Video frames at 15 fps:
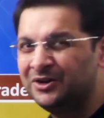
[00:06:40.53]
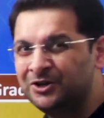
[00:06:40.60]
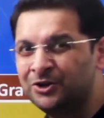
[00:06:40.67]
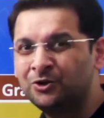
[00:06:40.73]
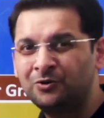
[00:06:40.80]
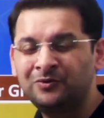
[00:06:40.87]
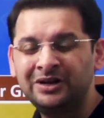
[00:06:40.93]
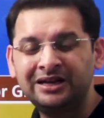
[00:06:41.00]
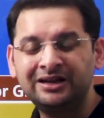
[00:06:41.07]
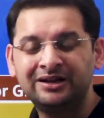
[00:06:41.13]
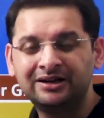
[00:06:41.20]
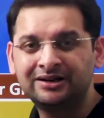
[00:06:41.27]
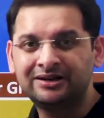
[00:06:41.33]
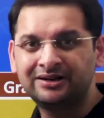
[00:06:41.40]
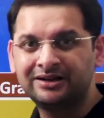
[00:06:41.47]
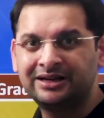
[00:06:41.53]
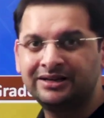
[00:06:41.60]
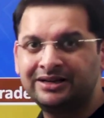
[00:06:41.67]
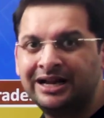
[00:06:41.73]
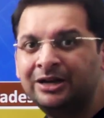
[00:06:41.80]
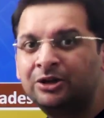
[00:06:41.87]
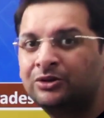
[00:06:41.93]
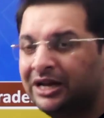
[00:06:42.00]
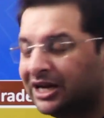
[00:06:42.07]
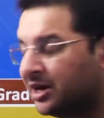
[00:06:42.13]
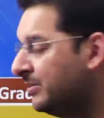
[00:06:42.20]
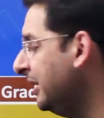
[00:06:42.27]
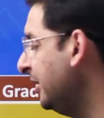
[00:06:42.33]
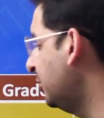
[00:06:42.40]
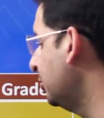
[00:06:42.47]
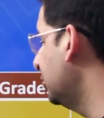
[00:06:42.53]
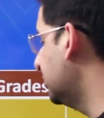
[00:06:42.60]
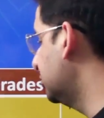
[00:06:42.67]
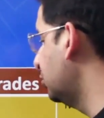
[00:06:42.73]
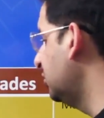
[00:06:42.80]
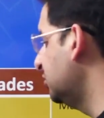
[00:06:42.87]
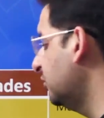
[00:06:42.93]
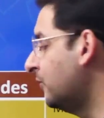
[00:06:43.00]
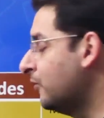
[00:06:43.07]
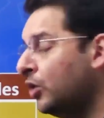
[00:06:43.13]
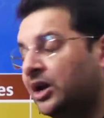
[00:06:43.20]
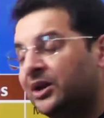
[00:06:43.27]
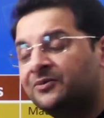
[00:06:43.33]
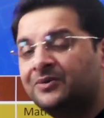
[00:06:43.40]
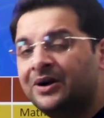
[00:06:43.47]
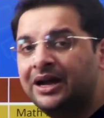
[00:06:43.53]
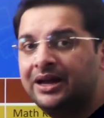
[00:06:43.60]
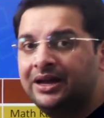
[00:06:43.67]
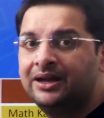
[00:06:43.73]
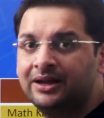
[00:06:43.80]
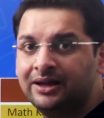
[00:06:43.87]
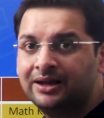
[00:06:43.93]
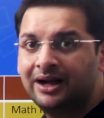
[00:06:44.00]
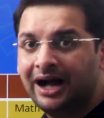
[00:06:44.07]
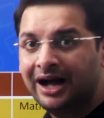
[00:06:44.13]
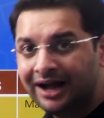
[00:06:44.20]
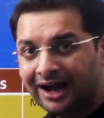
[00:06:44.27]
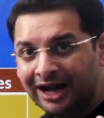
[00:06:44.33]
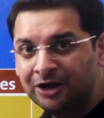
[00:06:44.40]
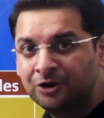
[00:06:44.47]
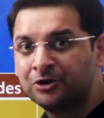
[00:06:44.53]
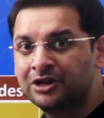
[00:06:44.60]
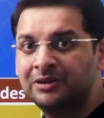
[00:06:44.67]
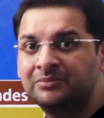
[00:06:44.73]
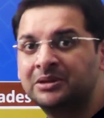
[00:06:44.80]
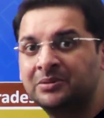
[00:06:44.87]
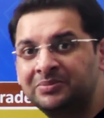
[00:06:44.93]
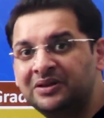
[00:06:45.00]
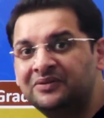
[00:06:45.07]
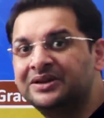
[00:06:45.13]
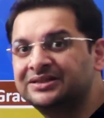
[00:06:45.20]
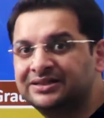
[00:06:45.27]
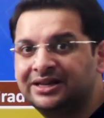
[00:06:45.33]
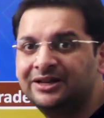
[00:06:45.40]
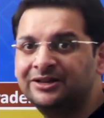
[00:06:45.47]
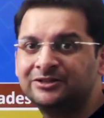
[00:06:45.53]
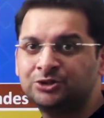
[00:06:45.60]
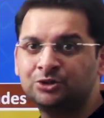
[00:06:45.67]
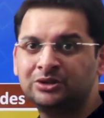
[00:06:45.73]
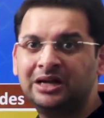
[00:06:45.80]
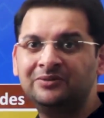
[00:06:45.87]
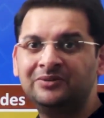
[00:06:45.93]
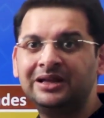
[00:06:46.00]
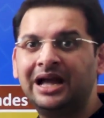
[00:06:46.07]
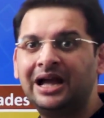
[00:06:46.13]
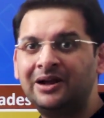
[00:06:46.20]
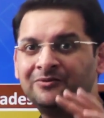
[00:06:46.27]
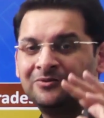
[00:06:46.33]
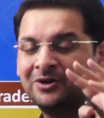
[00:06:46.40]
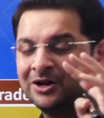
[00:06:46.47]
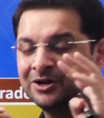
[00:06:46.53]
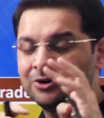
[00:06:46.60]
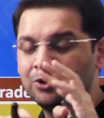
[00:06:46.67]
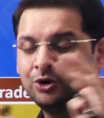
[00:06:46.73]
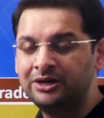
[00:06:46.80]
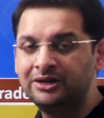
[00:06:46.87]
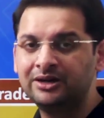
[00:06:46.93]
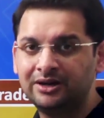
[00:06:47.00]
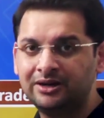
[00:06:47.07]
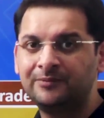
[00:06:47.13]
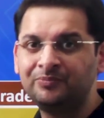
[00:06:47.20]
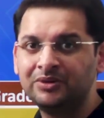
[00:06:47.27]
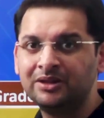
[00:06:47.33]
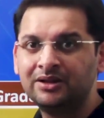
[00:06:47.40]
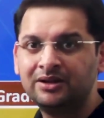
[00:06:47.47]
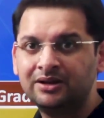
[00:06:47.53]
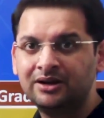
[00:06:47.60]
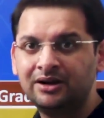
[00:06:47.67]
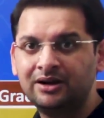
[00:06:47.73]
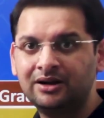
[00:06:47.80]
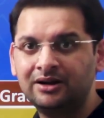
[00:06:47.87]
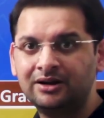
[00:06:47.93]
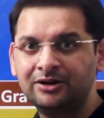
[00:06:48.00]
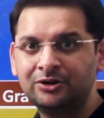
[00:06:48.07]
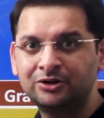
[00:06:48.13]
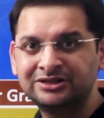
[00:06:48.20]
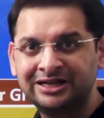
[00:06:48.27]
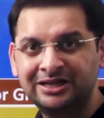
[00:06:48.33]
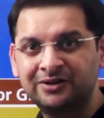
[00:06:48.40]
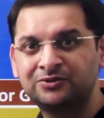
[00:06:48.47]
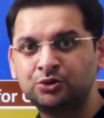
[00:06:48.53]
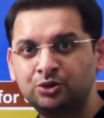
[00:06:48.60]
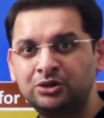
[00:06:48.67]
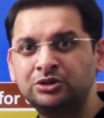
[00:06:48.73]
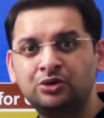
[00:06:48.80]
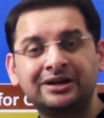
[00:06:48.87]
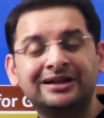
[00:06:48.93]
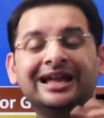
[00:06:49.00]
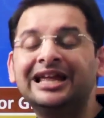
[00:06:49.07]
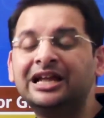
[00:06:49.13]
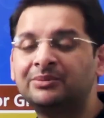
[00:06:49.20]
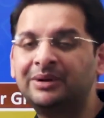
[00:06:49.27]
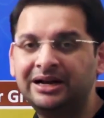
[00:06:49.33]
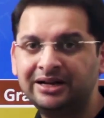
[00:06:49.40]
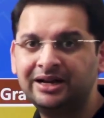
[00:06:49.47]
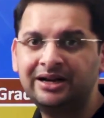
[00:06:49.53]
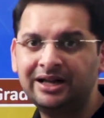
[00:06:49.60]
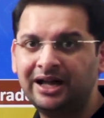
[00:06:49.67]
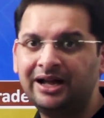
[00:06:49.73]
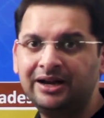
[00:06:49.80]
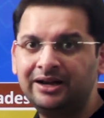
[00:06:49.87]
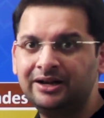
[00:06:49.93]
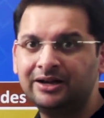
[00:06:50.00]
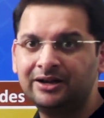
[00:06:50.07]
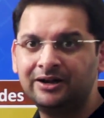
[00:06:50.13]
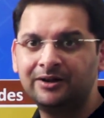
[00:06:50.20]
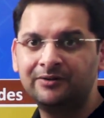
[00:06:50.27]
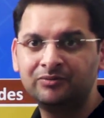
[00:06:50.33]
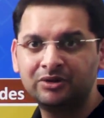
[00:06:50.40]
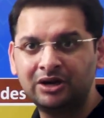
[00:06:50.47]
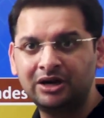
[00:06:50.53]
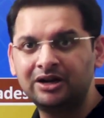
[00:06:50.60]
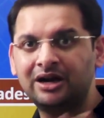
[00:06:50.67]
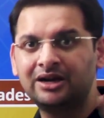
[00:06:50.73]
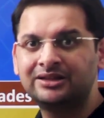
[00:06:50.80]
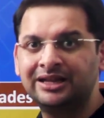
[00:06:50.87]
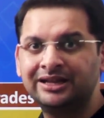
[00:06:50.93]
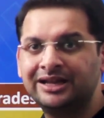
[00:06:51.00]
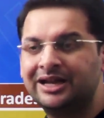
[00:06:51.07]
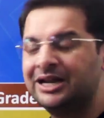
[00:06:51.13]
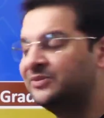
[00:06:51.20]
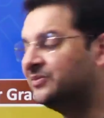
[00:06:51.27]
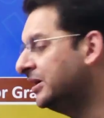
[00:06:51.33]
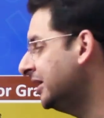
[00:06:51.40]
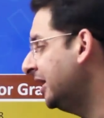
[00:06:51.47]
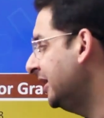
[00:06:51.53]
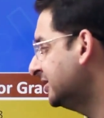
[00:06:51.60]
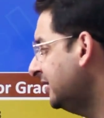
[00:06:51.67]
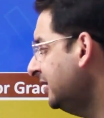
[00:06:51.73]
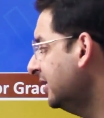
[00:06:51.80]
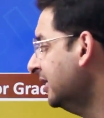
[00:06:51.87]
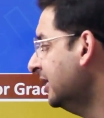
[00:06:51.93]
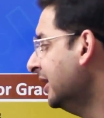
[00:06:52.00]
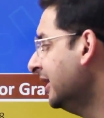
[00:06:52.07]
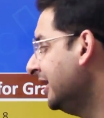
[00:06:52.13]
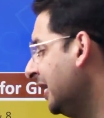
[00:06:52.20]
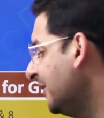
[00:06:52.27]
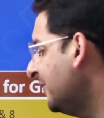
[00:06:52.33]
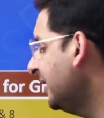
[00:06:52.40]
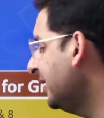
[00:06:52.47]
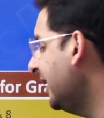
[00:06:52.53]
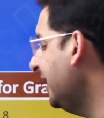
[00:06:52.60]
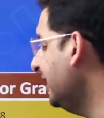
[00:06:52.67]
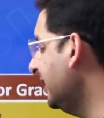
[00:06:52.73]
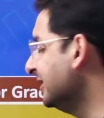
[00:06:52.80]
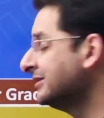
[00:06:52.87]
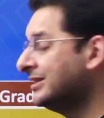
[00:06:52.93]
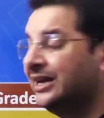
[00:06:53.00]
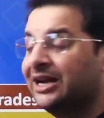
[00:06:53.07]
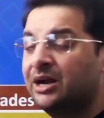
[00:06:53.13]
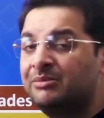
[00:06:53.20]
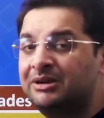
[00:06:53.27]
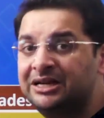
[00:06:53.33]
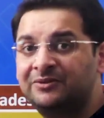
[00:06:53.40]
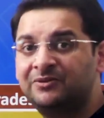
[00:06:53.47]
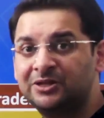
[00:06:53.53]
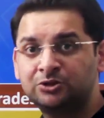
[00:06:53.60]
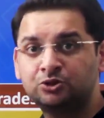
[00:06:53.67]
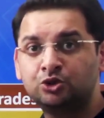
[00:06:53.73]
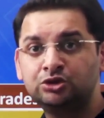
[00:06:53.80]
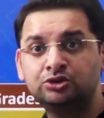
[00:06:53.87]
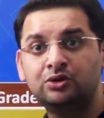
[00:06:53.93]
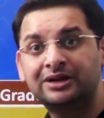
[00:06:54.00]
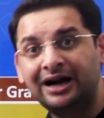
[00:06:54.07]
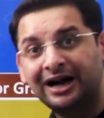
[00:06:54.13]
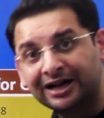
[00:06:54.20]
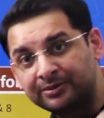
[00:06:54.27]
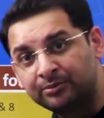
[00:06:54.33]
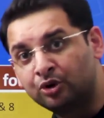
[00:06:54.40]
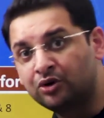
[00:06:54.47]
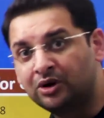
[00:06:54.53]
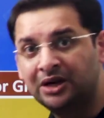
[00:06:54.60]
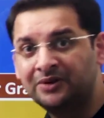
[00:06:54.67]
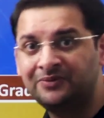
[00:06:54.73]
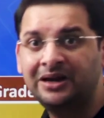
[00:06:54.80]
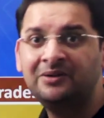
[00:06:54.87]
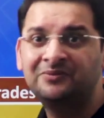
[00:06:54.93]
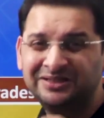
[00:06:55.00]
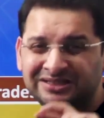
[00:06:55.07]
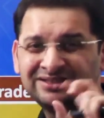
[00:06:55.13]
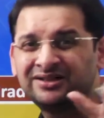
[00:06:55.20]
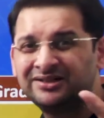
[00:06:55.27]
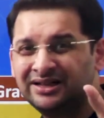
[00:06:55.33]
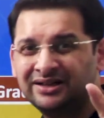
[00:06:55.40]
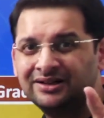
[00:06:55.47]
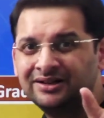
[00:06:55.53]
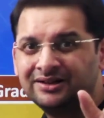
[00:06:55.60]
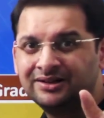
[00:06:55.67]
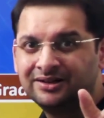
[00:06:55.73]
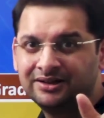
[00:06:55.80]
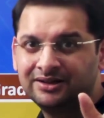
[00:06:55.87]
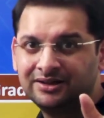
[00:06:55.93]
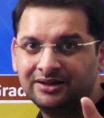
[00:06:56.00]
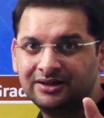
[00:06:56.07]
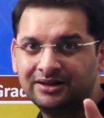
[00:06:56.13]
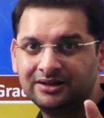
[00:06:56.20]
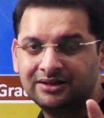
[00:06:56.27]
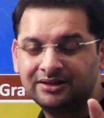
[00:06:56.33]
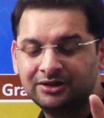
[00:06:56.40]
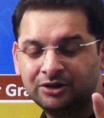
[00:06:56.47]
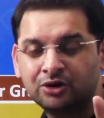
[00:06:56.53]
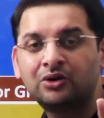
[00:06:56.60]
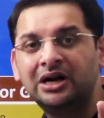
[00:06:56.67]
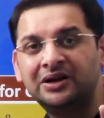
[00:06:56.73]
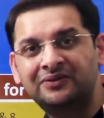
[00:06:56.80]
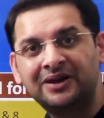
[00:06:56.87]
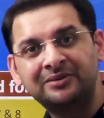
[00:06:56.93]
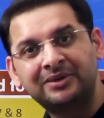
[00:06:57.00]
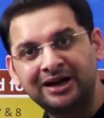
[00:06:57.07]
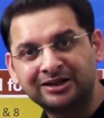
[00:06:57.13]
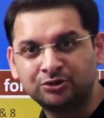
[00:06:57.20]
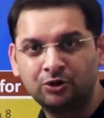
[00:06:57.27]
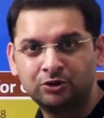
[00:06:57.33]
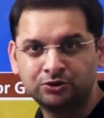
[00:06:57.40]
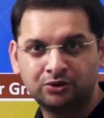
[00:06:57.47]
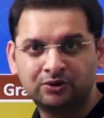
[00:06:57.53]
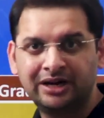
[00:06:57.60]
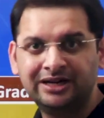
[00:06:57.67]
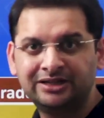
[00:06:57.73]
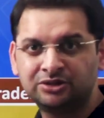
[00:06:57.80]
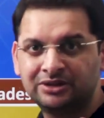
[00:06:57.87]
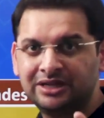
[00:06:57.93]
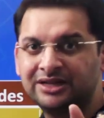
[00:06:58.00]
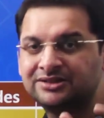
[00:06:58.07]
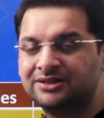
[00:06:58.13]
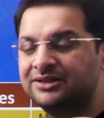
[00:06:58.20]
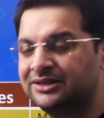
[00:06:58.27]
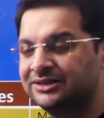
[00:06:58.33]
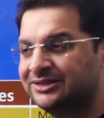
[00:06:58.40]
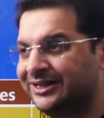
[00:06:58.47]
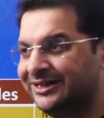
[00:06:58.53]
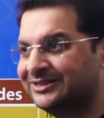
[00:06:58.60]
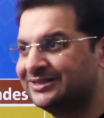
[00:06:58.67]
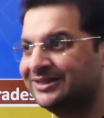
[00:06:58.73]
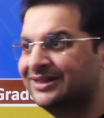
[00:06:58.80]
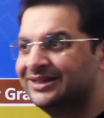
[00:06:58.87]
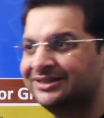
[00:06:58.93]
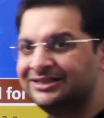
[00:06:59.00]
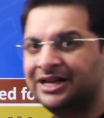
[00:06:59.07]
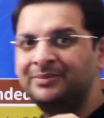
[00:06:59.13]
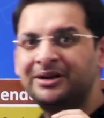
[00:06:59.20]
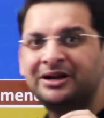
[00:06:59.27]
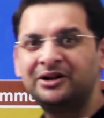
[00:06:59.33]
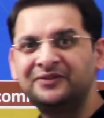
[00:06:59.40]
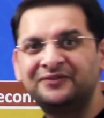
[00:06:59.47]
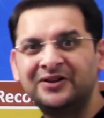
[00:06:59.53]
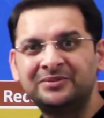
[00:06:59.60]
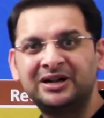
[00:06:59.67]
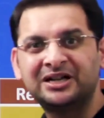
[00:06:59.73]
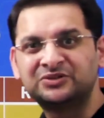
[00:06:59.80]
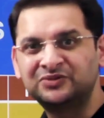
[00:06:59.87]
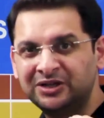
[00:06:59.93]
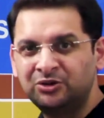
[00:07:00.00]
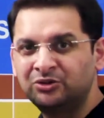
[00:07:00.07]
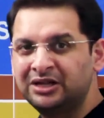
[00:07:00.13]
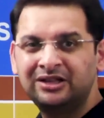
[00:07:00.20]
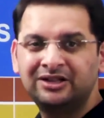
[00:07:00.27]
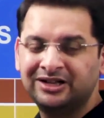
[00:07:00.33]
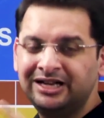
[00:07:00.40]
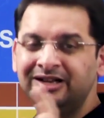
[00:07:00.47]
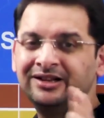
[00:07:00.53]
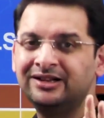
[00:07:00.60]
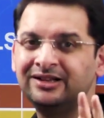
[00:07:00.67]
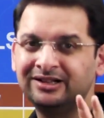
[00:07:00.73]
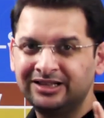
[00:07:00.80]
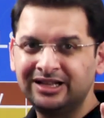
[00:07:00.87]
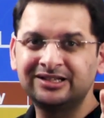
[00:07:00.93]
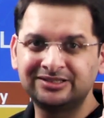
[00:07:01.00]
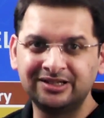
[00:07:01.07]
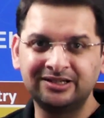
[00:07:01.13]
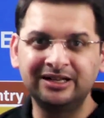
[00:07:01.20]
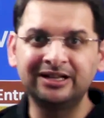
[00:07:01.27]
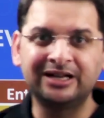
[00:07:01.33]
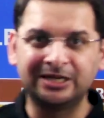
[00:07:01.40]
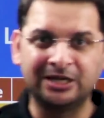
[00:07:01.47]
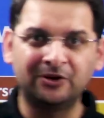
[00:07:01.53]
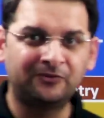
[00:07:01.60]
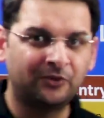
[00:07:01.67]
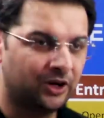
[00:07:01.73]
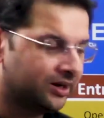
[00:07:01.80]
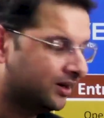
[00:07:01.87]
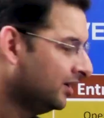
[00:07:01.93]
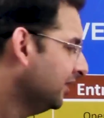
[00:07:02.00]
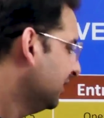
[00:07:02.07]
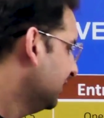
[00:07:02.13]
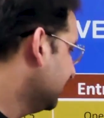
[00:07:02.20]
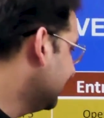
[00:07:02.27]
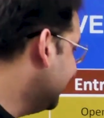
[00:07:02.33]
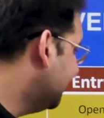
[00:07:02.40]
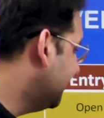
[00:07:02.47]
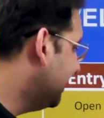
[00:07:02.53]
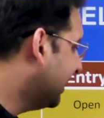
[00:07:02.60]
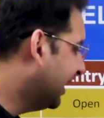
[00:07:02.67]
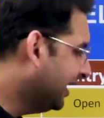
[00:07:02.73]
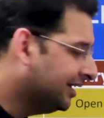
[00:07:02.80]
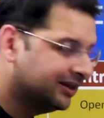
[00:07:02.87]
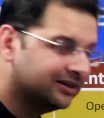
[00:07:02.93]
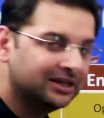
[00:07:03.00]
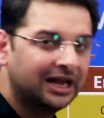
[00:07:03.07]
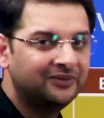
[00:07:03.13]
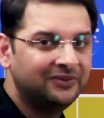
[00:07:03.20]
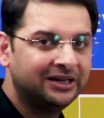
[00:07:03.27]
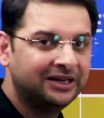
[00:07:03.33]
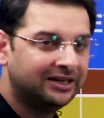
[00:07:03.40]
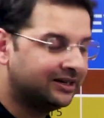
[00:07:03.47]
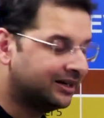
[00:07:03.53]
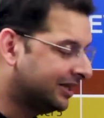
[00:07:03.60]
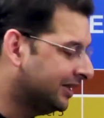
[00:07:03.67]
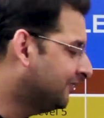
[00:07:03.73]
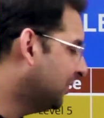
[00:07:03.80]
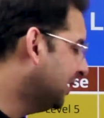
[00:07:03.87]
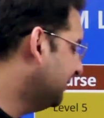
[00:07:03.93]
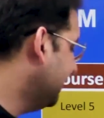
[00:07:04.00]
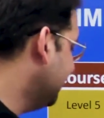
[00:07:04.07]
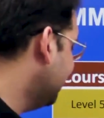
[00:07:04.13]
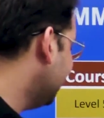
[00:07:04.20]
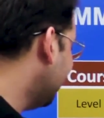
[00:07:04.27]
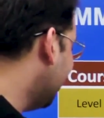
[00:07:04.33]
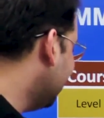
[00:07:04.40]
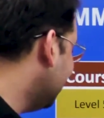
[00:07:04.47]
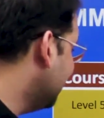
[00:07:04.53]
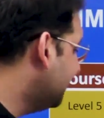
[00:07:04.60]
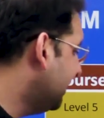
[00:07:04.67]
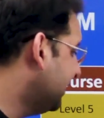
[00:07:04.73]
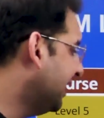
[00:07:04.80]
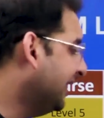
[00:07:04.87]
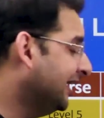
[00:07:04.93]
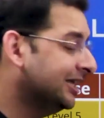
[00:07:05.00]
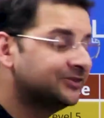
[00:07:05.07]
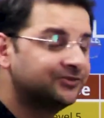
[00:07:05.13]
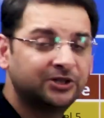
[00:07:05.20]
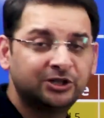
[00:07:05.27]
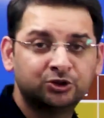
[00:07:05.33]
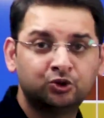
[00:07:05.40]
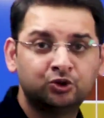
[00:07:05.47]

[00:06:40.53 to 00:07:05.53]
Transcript: we tend to recommend to the students who qualify IOQM the previous year so that we have a good set of students who are like-minded and are thinking in one direction. Level 9 is recommended for the students who are RMO qualified with certain qualifying marks also, right? So there are certain states jahan pe qualifying marks 1 hota hai. Again, there are certain cutoff for the level 9 that we keep for every year. And level 10 is for the